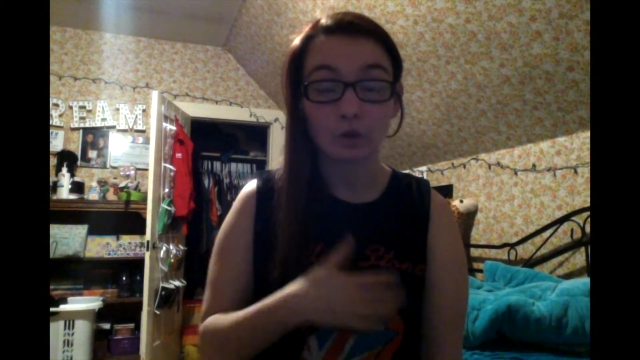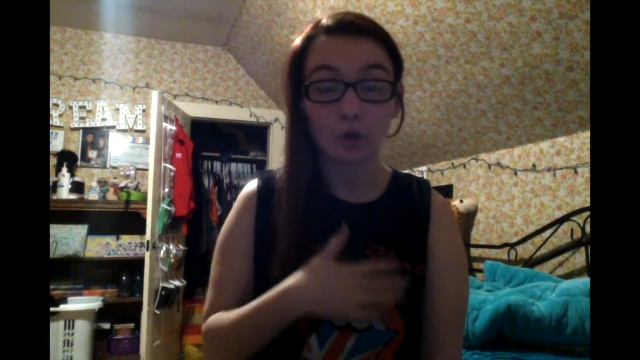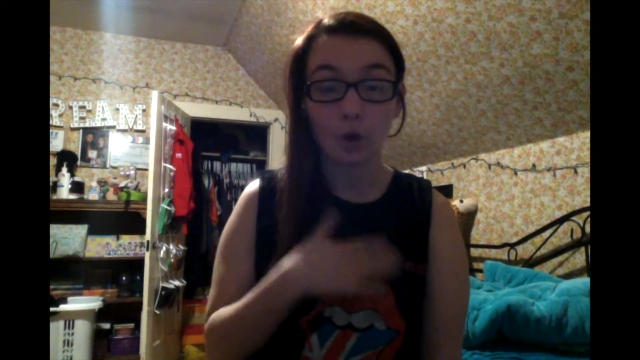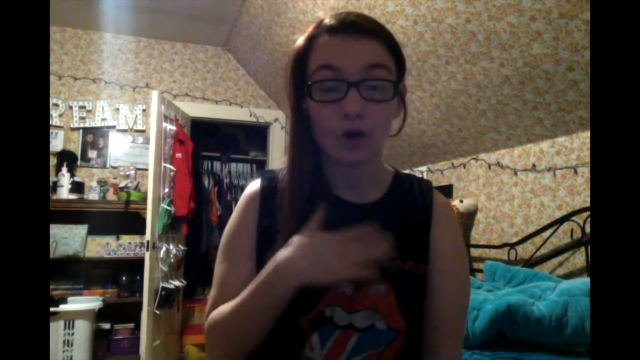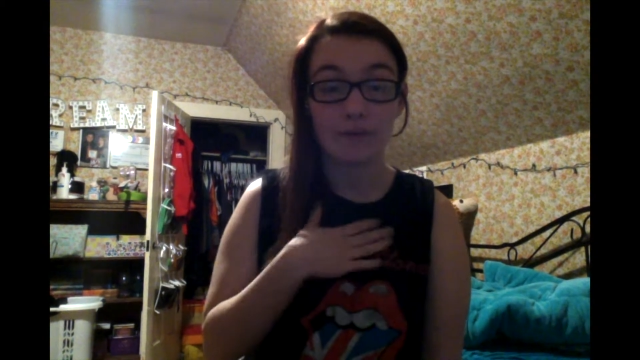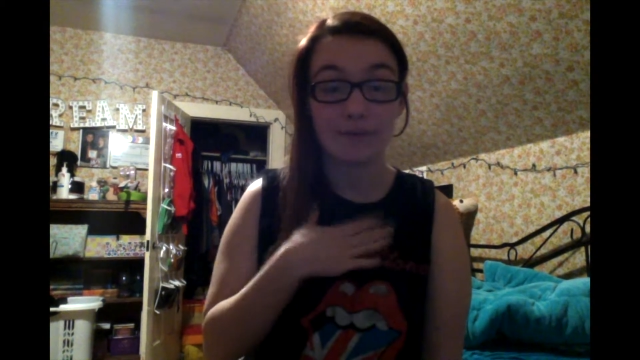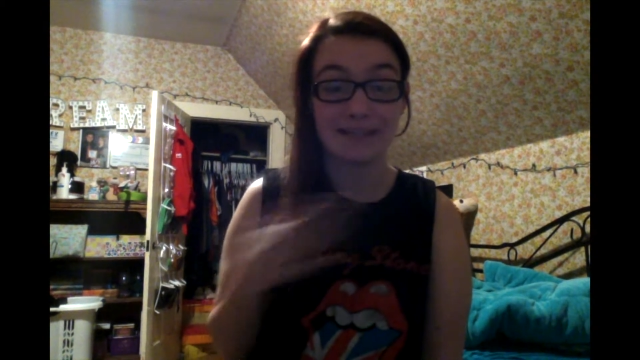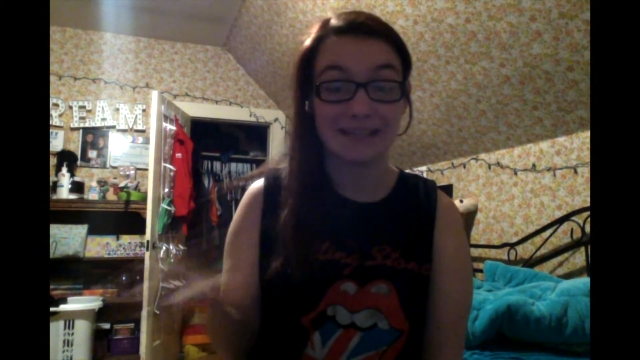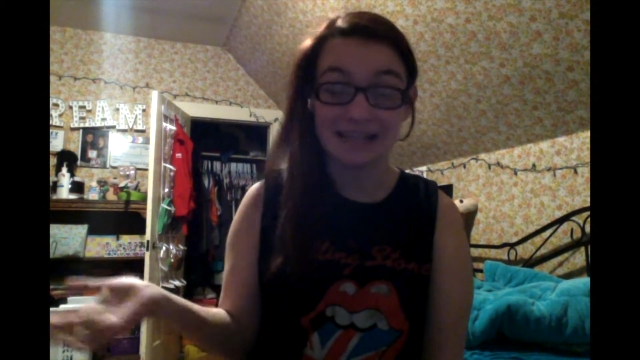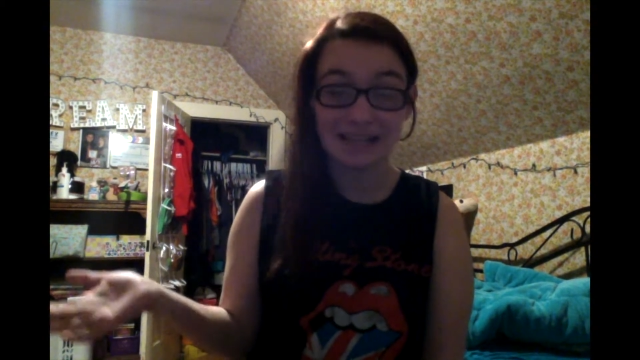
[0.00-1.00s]
or even
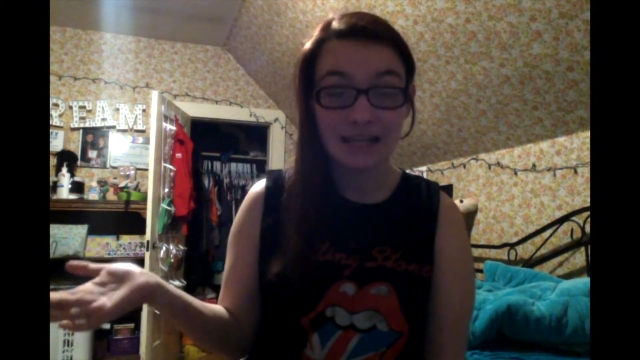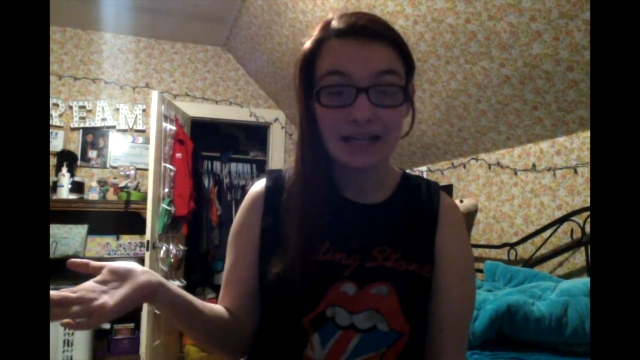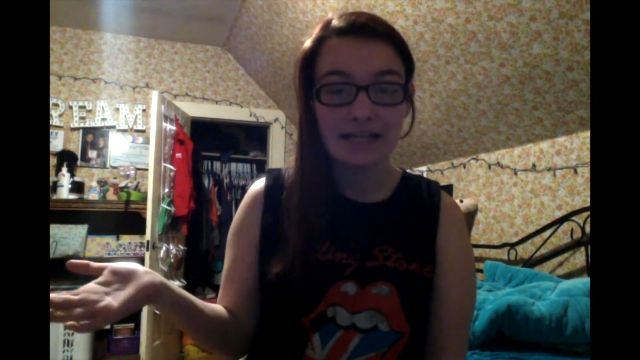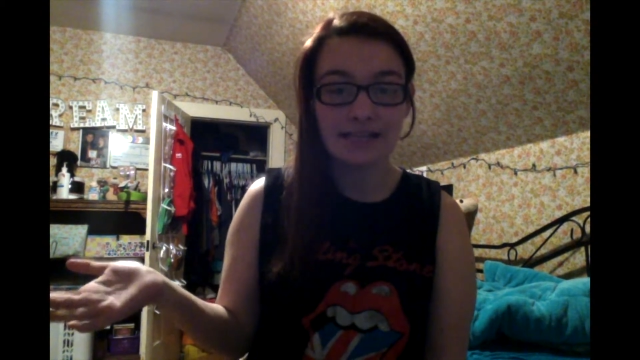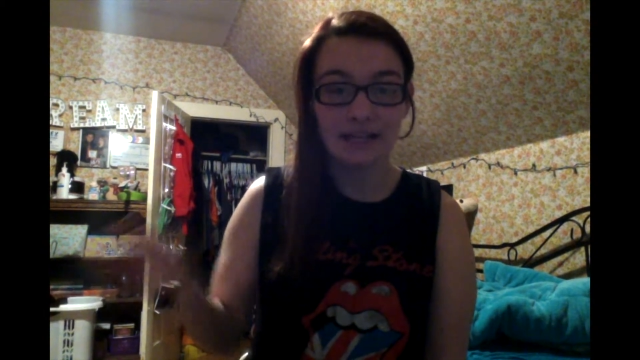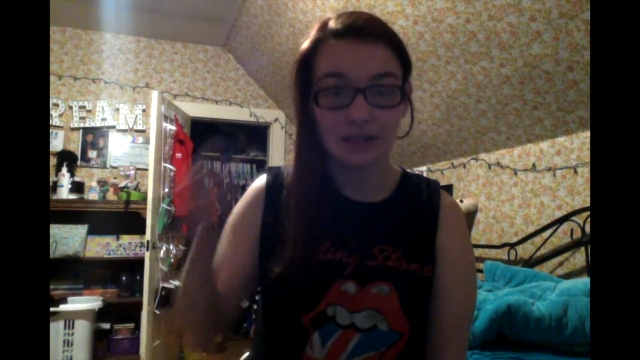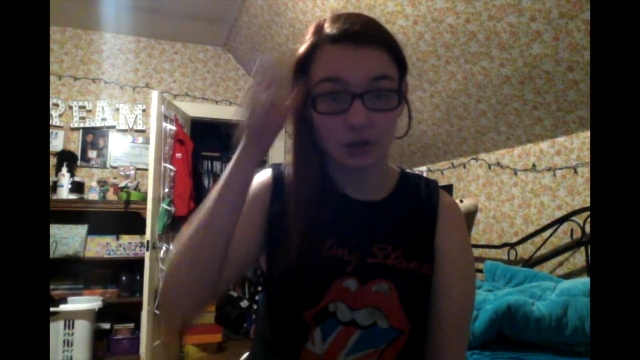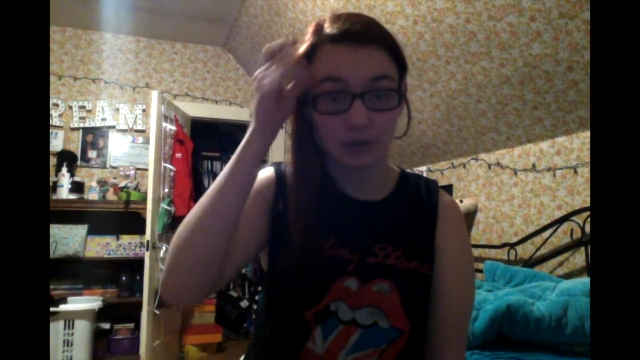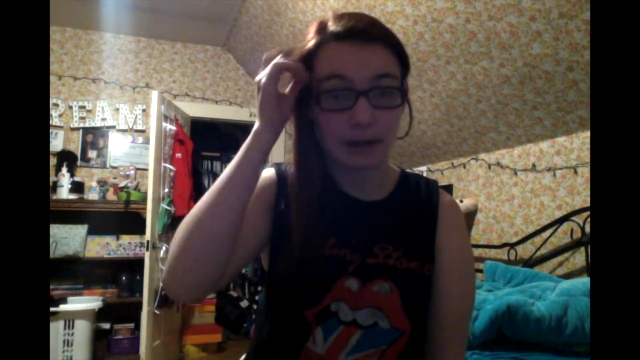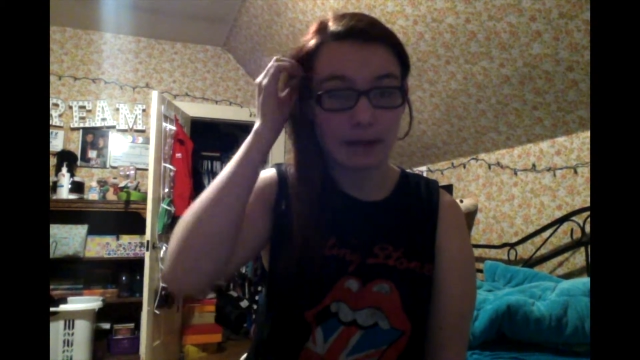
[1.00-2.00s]
begin to get a
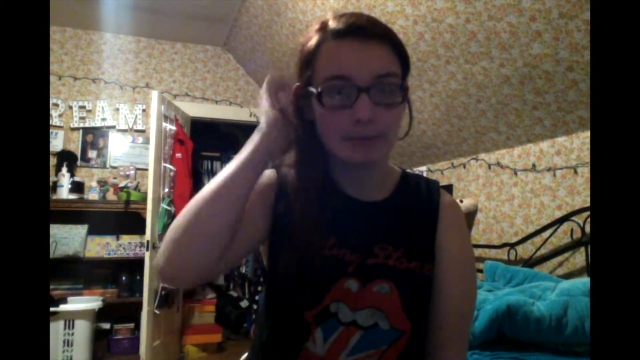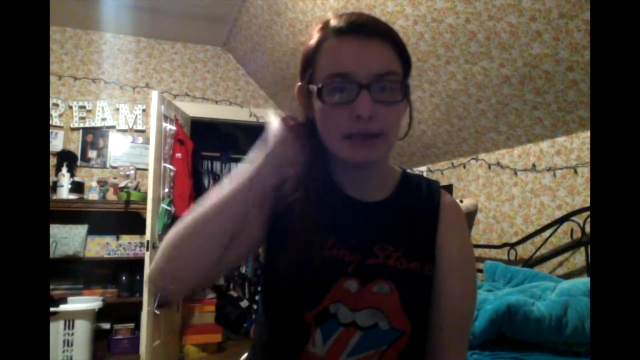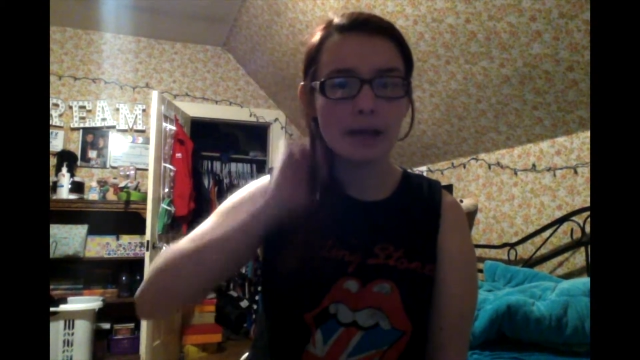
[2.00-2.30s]
new pump